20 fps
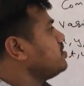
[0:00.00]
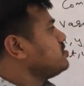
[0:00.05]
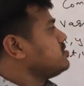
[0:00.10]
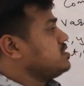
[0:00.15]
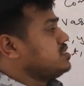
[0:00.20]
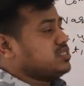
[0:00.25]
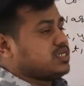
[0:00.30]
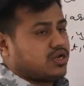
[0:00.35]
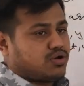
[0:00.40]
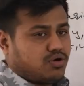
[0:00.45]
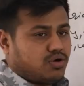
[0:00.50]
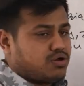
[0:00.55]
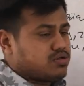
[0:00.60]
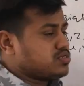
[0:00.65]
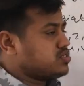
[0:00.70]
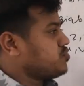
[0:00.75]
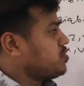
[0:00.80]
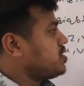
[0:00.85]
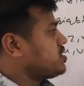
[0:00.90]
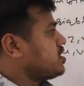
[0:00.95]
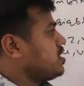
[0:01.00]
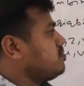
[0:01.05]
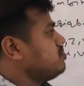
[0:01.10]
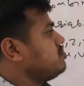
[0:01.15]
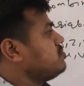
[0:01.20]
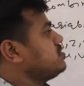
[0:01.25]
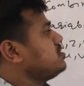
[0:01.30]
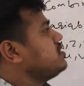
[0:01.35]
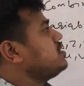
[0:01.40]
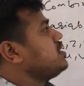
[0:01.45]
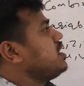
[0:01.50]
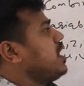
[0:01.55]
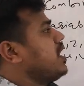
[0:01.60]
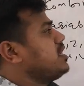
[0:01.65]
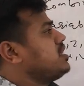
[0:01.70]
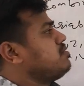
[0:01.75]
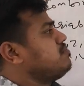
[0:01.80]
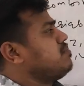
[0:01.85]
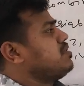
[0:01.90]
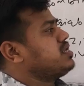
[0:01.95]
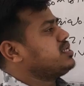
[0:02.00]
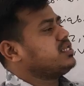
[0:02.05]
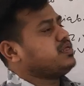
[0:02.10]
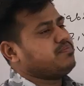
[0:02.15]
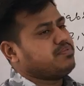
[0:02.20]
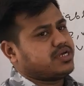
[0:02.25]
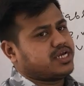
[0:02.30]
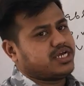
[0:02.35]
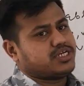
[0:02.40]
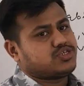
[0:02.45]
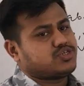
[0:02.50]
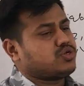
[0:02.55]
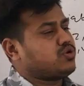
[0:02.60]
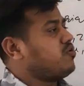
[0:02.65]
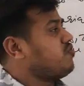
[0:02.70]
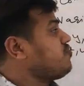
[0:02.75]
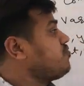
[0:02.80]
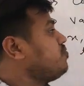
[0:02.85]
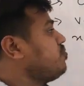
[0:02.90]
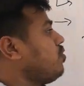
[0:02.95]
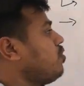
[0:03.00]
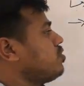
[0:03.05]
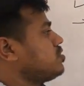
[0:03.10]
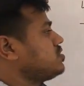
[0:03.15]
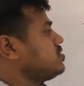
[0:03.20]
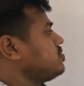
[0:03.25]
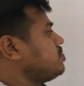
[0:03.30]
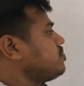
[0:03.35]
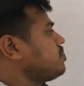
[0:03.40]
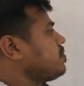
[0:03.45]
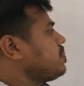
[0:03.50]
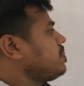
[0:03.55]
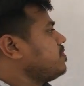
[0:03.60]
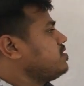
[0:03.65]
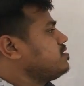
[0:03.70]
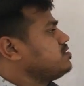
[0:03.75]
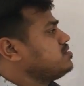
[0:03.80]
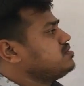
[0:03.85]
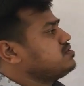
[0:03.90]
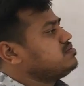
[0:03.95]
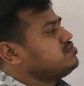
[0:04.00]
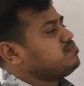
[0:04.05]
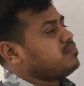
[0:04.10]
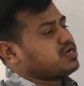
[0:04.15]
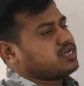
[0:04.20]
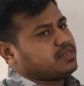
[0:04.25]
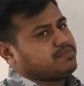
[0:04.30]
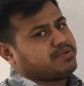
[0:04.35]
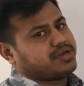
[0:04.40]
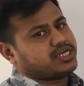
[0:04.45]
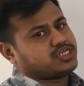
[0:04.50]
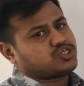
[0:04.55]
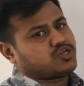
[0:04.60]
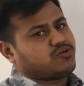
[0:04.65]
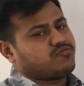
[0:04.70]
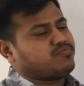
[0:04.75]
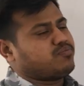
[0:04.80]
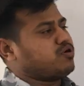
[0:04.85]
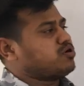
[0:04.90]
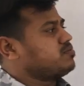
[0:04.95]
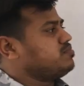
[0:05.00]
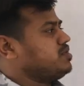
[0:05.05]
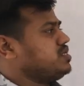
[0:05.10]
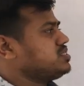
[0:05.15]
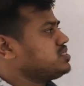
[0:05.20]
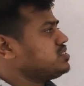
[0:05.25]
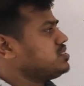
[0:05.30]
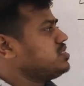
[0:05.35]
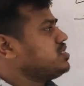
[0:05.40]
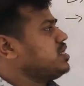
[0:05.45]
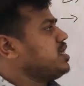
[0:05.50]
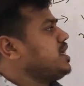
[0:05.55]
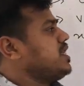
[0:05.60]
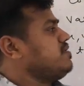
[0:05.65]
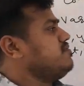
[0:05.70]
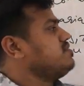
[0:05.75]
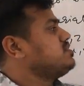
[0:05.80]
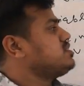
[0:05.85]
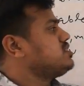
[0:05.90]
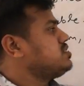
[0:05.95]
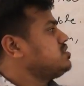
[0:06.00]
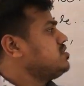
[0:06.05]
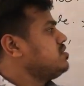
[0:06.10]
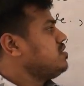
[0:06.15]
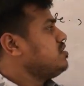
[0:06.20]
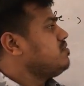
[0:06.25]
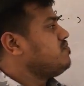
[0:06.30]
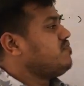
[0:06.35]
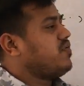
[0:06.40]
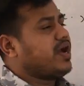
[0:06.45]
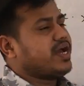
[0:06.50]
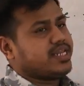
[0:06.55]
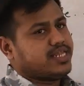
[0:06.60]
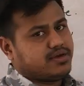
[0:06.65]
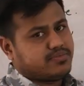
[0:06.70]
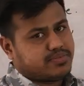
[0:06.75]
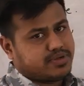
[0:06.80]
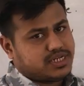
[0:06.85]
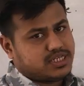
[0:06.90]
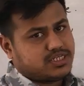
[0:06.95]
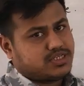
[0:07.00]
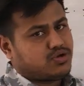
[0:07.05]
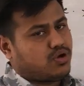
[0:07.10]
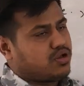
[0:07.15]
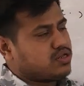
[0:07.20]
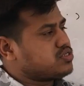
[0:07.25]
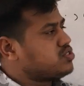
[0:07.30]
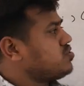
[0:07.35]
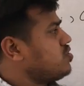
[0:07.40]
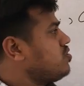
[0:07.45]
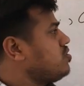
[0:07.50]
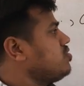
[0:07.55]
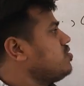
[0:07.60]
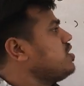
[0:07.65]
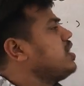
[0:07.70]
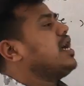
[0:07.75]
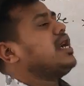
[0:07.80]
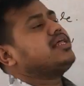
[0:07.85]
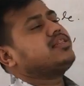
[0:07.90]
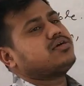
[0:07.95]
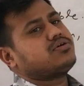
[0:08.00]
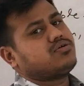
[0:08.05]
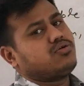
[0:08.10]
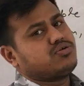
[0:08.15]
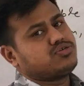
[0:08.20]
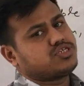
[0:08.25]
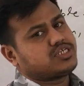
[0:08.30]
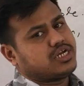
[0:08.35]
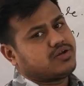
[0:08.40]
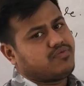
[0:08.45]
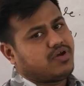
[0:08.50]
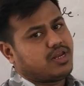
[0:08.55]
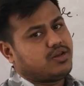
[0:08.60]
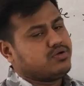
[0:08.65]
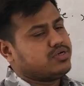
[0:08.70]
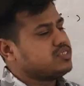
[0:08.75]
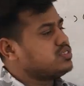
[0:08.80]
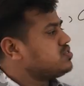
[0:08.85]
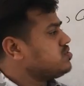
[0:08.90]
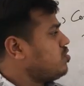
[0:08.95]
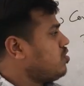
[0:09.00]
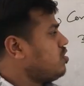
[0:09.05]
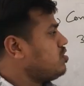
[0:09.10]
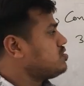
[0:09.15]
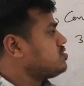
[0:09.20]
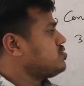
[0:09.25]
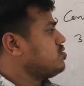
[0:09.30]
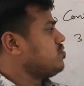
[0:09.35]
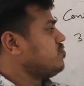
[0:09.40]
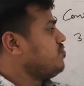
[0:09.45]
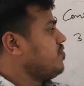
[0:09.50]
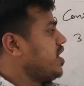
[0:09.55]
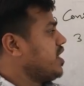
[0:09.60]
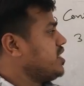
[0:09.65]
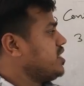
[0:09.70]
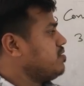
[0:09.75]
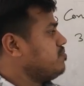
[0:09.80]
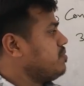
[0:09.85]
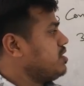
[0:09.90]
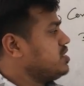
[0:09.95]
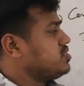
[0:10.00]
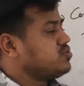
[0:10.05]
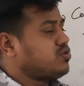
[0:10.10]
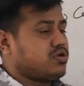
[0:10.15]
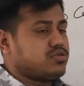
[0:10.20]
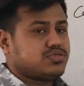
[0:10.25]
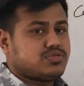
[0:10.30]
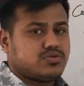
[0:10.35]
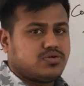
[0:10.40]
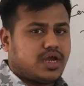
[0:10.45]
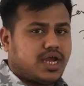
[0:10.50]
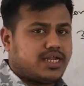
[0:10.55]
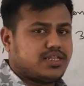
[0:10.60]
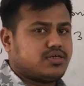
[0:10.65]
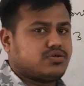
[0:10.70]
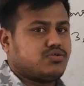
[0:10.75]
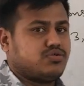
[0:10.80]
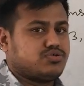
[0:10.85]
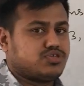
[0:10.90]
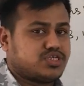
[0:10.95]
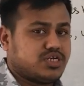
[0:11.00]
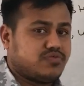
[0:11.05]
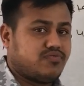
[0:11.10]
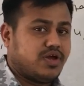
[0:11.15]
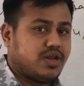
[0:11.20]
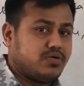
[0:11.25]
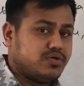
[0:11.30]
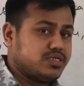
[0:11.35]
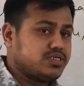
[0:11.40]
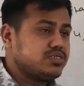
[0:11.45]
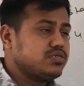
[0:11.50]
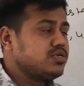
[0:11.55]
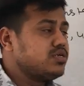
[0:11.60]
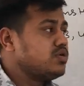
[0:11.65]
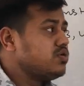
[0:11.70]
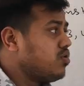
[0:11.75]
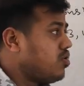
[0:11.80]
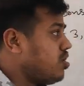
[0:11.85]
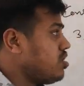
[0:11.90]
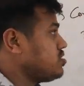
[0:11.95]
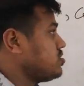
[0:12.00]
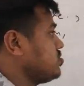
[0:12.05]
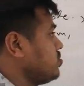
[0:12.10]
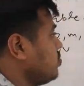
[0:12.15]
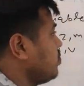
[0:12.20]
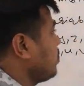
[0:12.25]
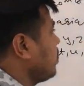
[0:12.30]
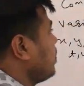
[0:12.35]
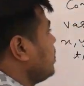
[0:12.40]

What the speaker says: These are also a term. And the multiplication of both. Multiplication of both means in which variable is also and the constant value is also. Variable is also and the constant value is also.